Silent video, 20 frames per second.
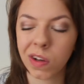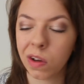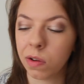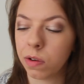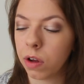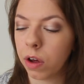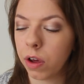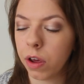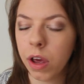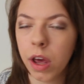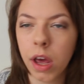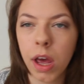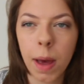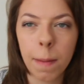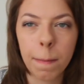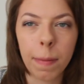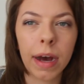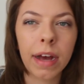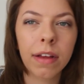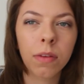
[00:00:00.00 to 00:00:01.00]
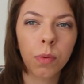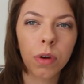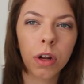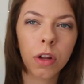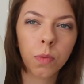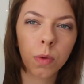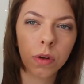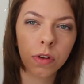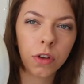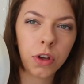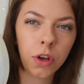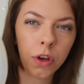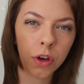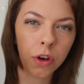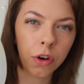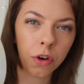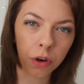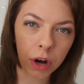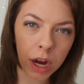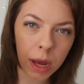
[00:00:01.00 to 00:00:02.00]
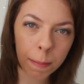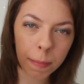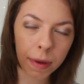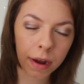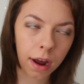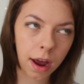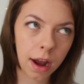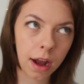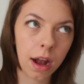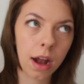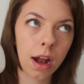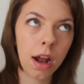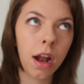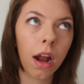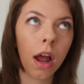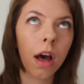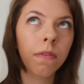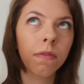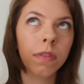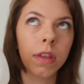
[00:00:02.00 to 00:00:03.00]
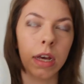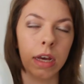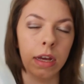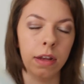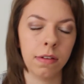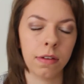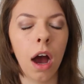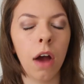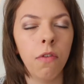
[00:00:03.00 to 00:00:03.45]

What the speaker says: I don't know. But it's one of those ones that you can grip, and I love these.